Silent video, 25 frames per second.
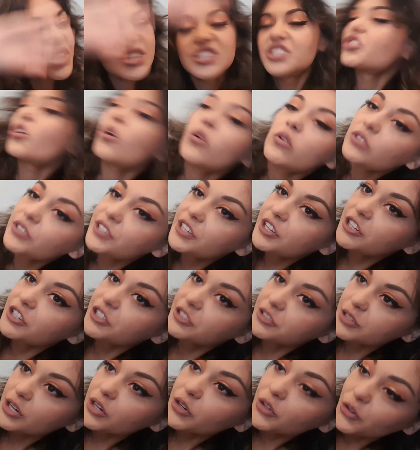totally gonna
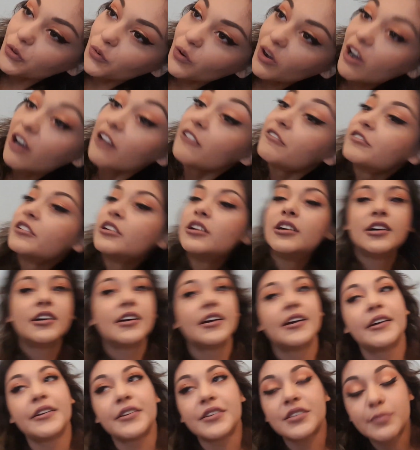throw you off.
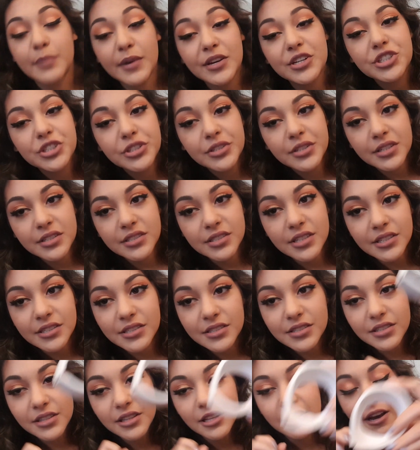And especially
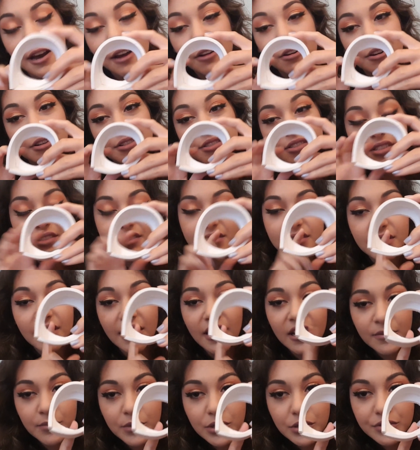since the irises that
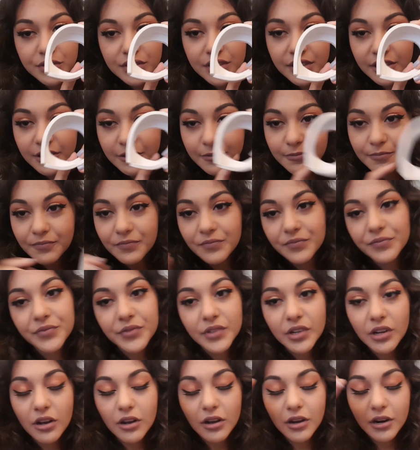I'm using
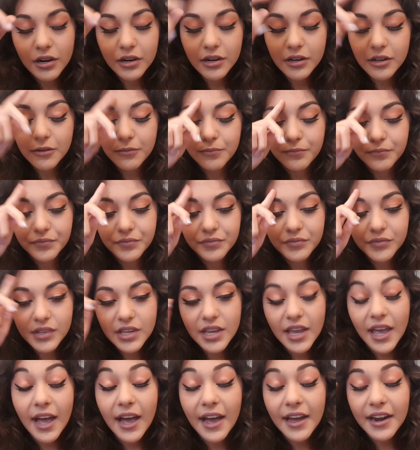are
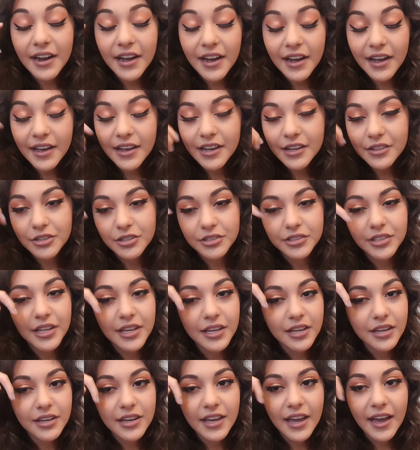cat eye, they're
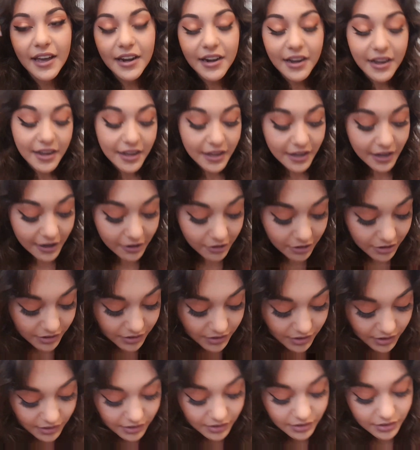like cat eye
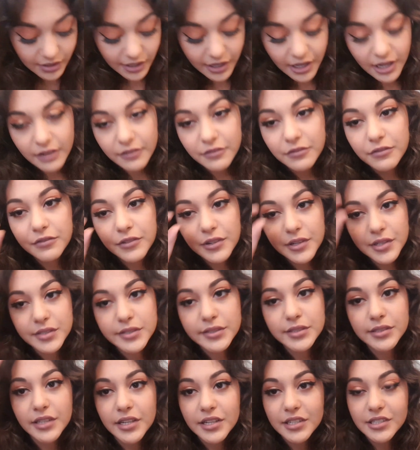irises. They have a
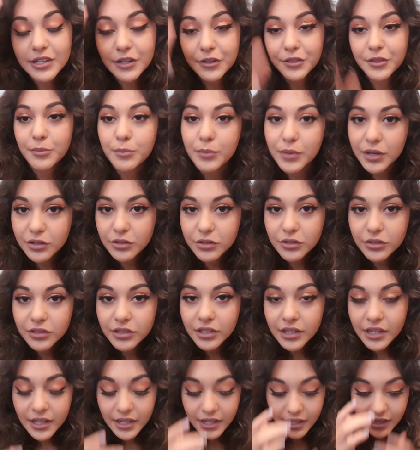slit down the
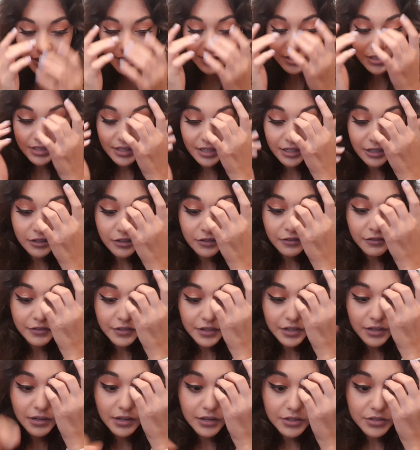middle instead of
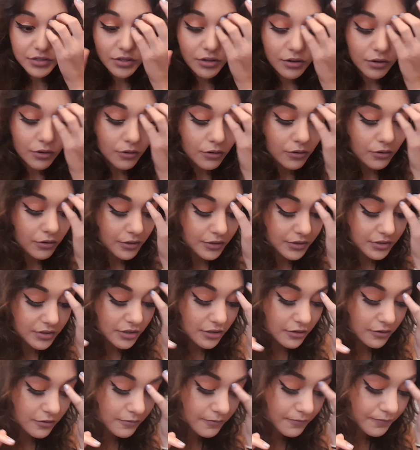a circle,
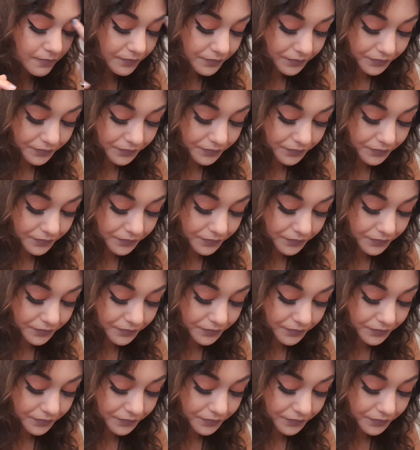so